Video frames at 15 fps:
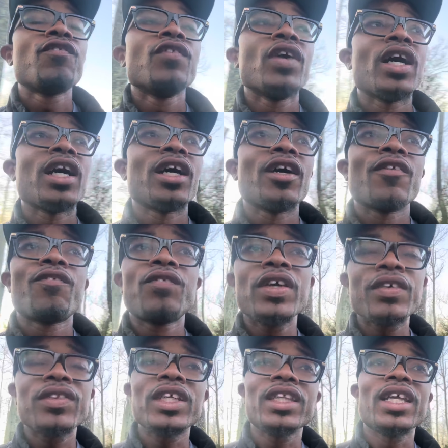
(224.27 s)

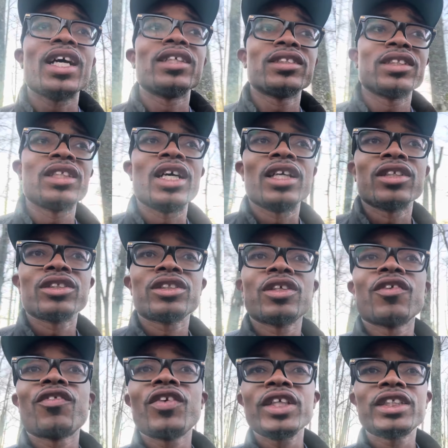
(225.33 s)
$50,000 to
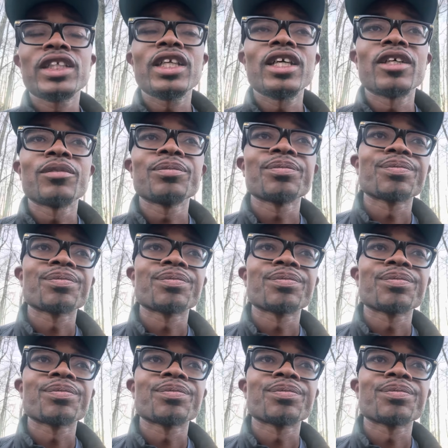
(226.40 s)
fix it up.